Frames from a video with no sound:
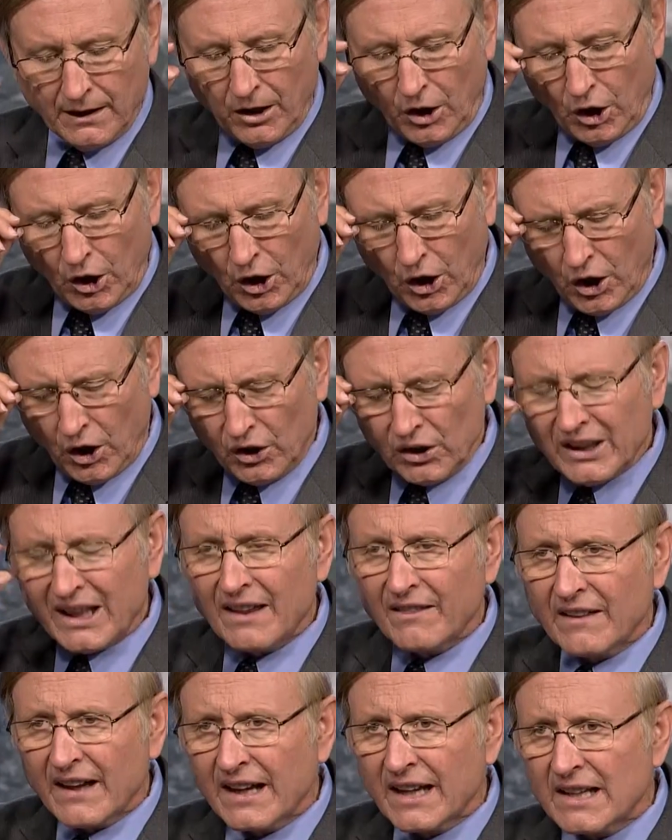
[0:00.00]
Only
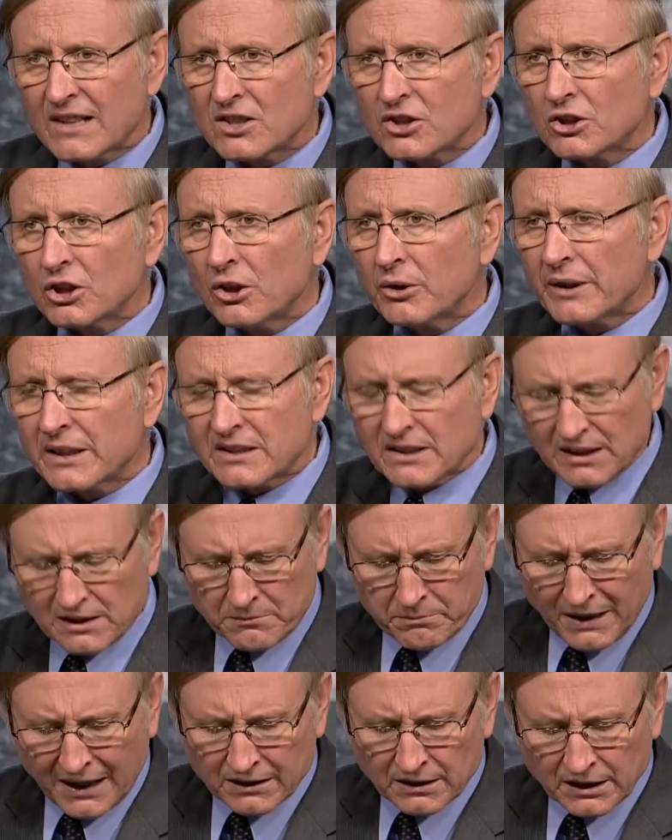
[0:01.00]
the historicist
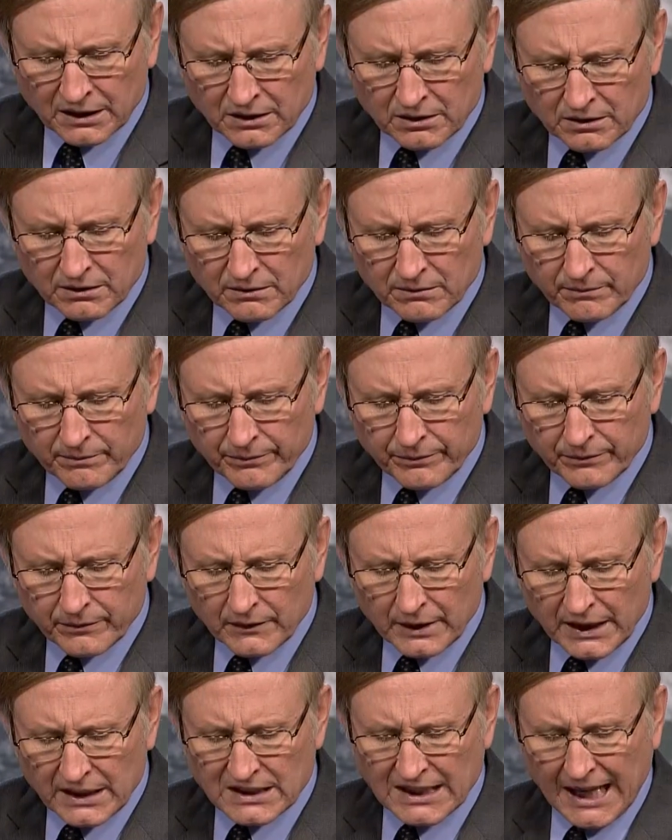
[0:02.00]
method
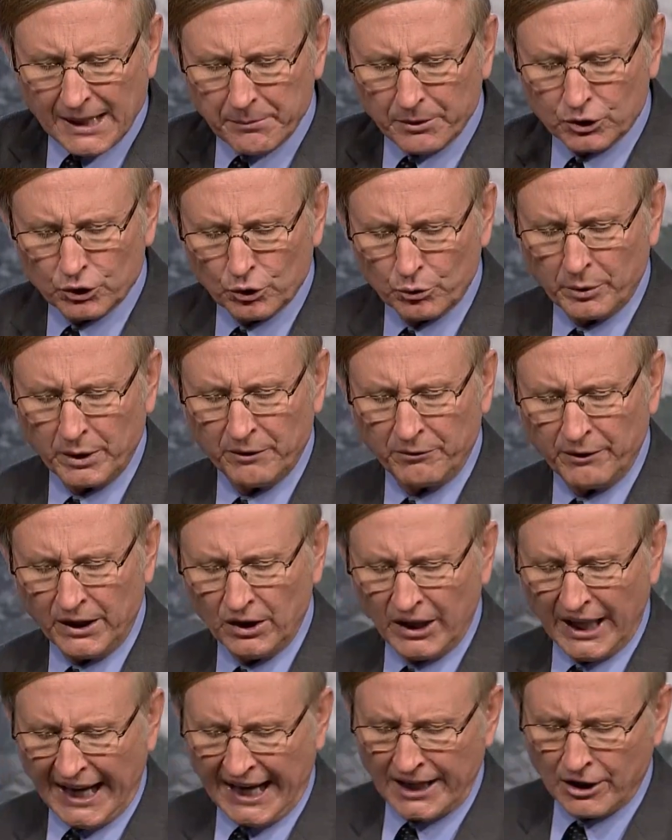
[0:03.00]
is able to
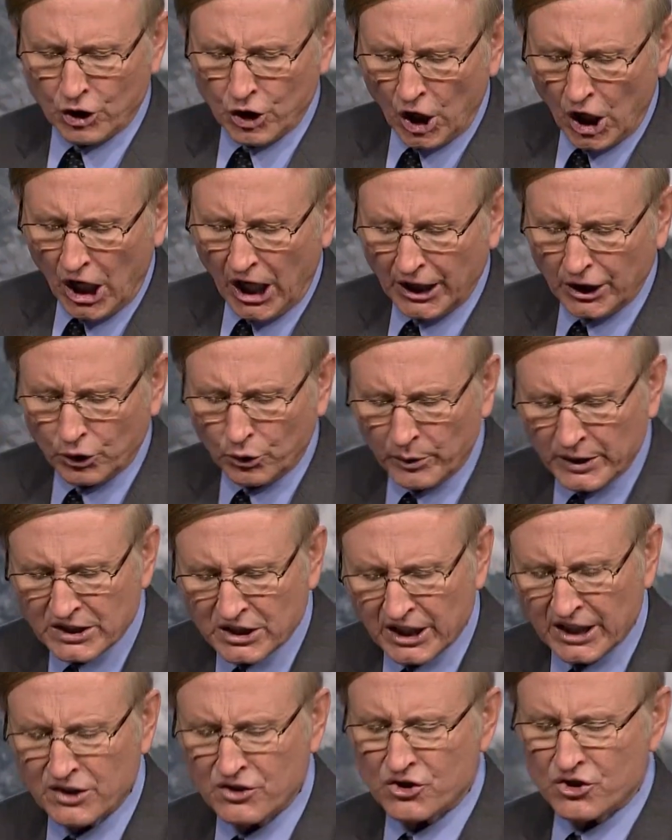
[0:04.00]
reveal a God who is
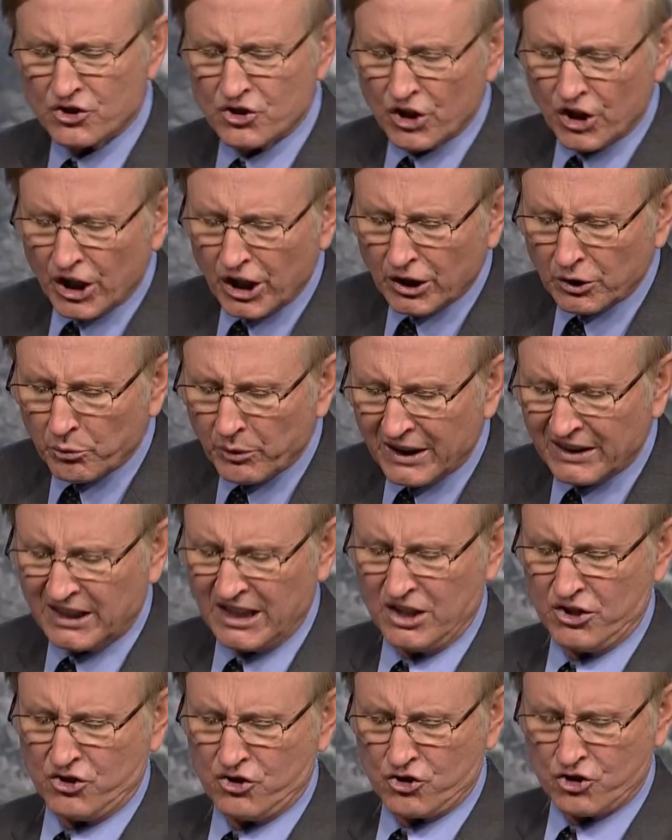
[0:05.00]
concerned with
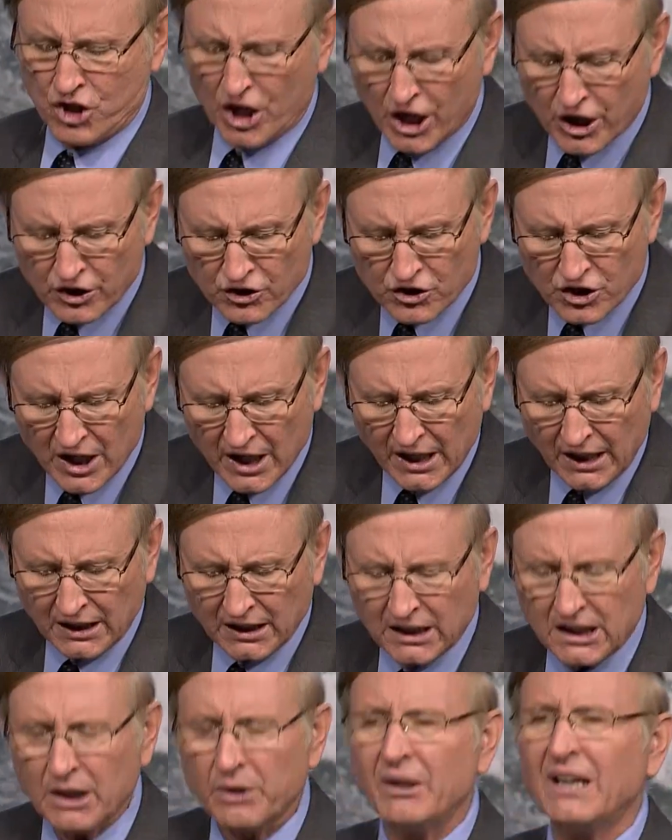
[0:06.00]
His church
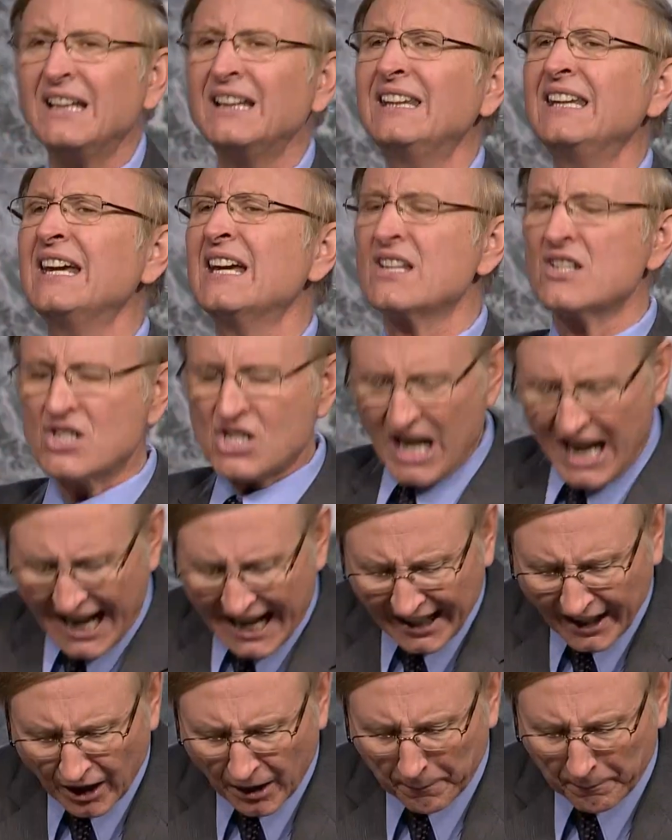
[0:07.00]
during the
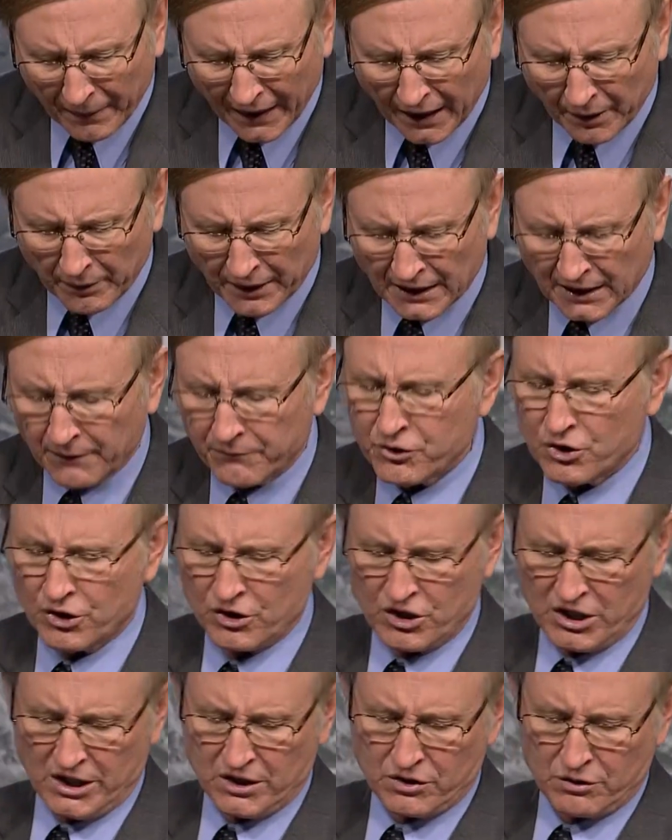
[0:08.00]
entire period of
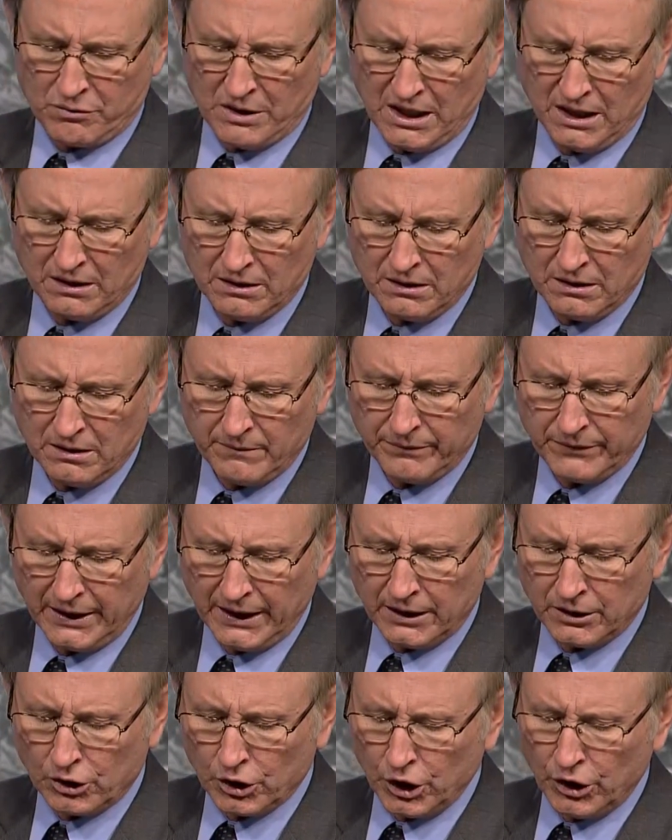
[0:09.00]
church history,
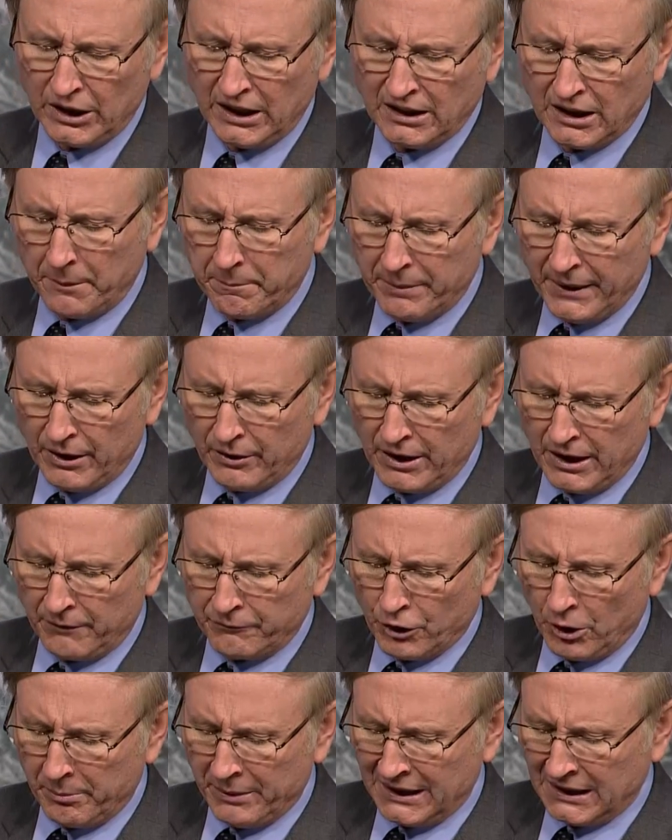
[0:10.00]
including the period of
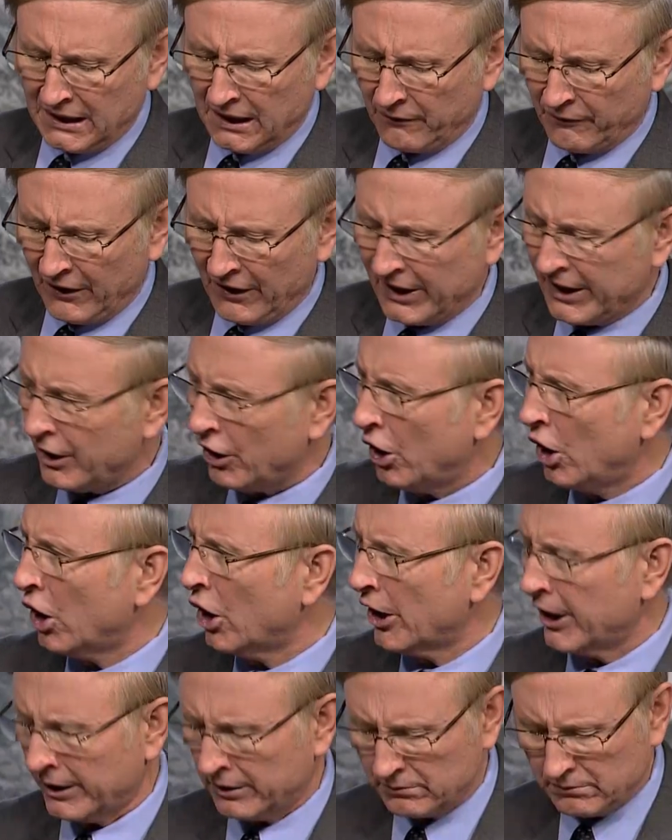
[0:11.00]
dominion of the little
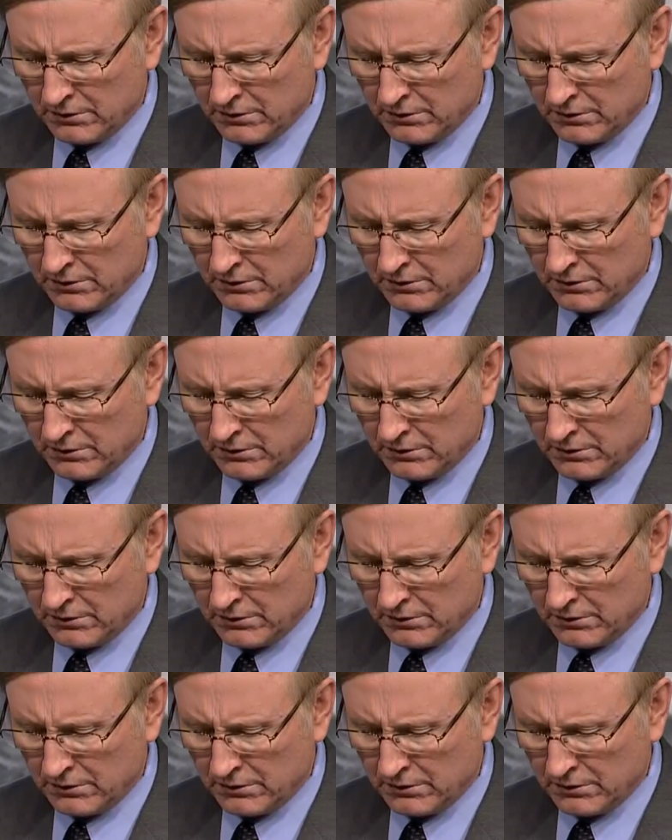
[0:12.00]
horn.